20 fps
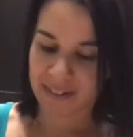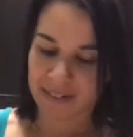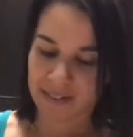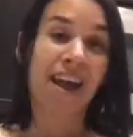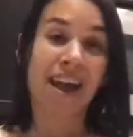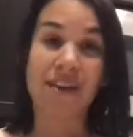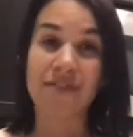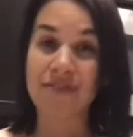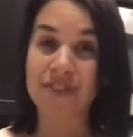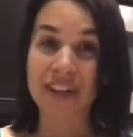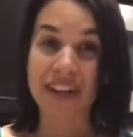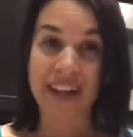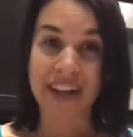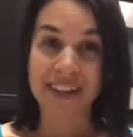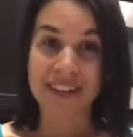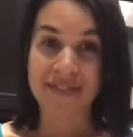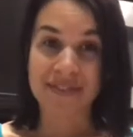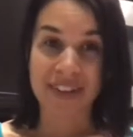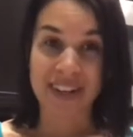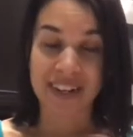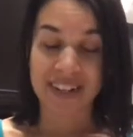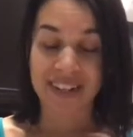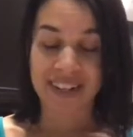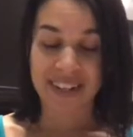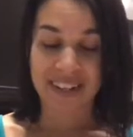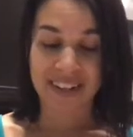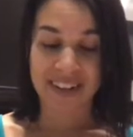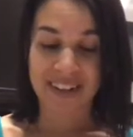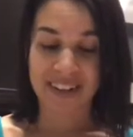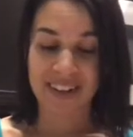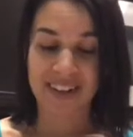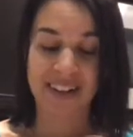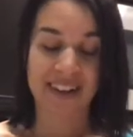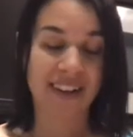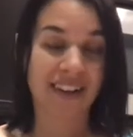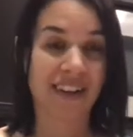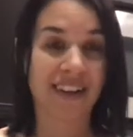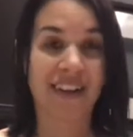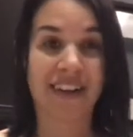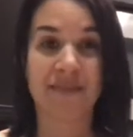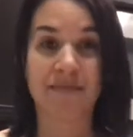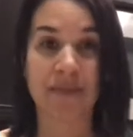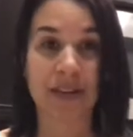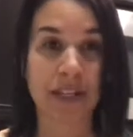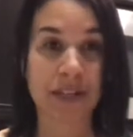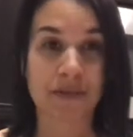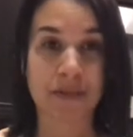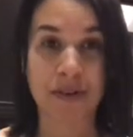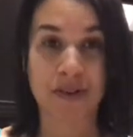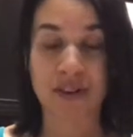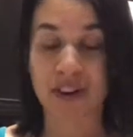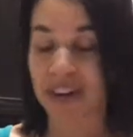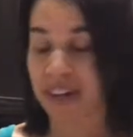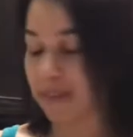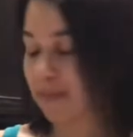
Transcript: Every kind of onion makes me cry.